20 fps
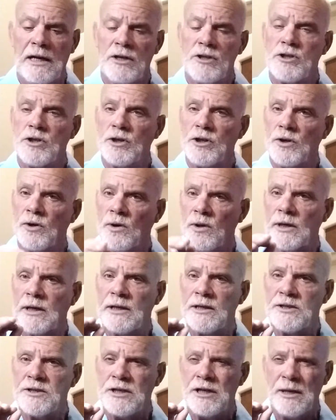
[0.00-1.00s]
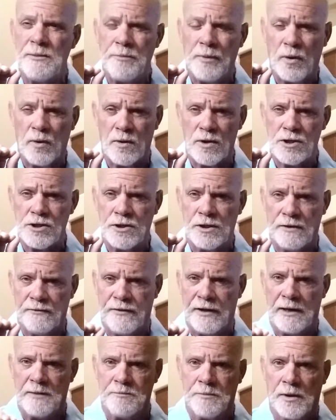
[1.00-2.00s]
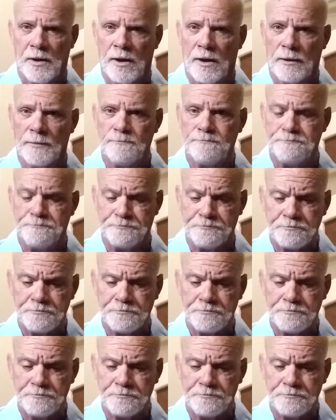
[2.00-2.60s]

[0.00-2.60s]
so you're only going to see a portion of that ball.